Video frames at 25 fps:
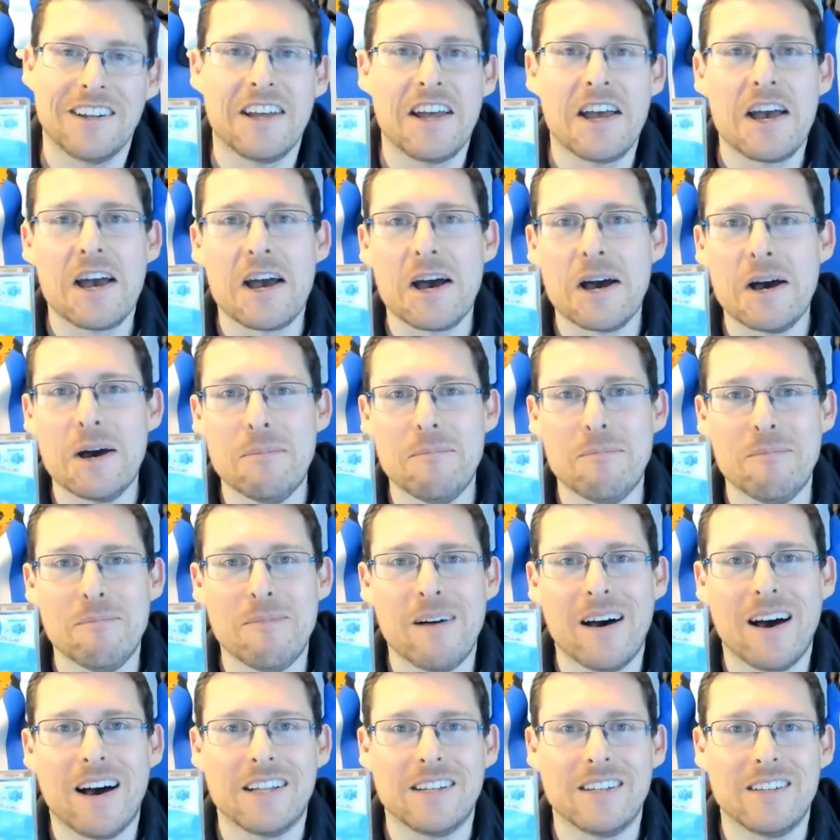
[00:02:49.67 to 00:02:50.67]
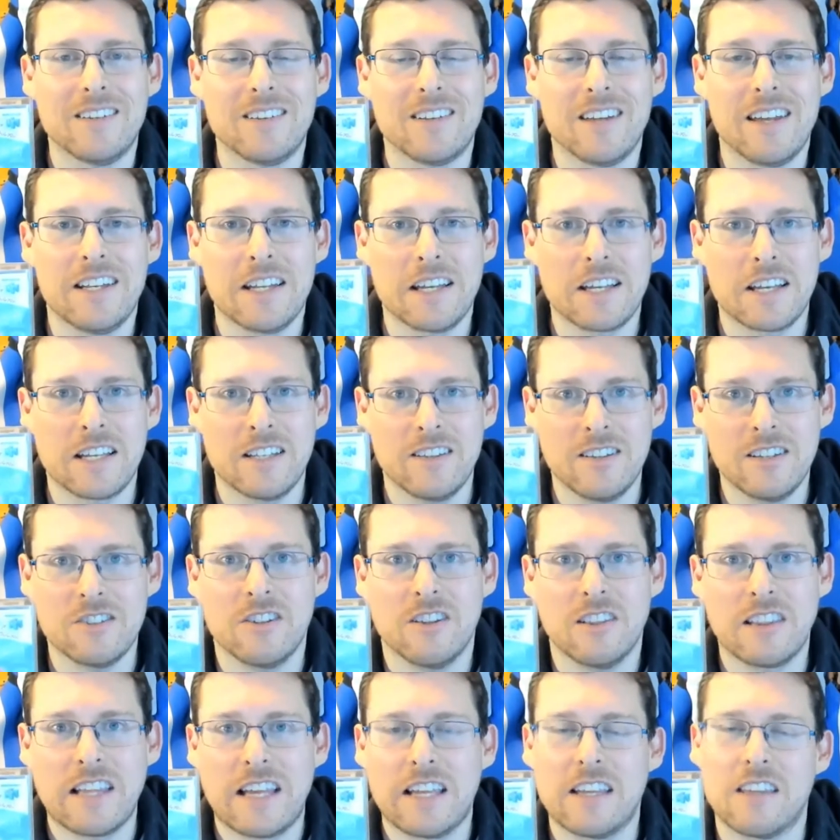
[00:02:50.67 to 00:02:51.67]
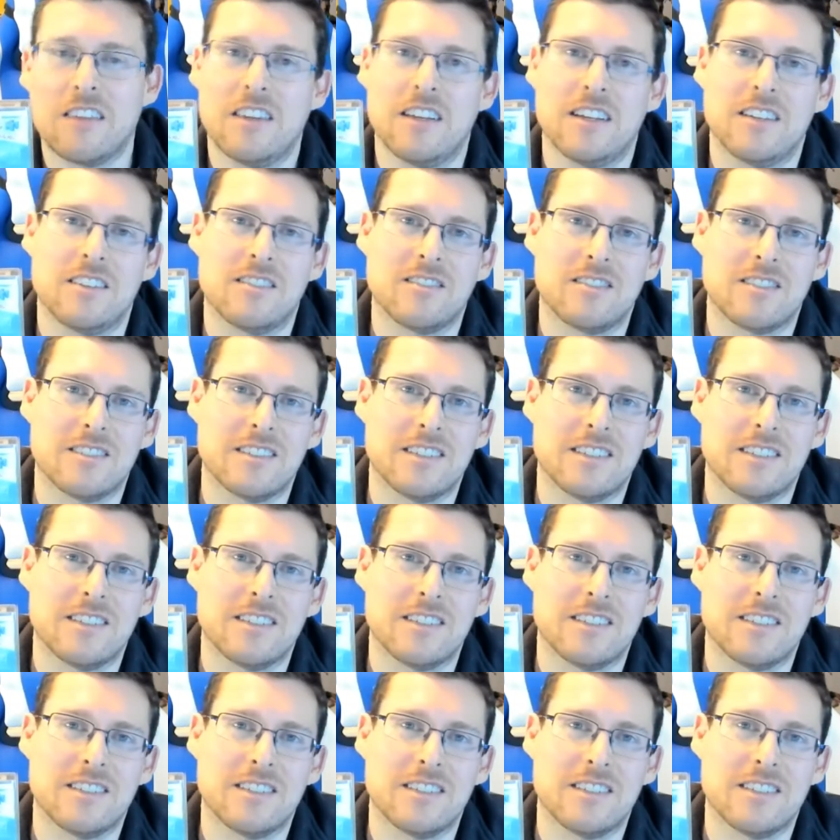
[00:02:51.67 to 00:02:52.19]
And in a condition like this,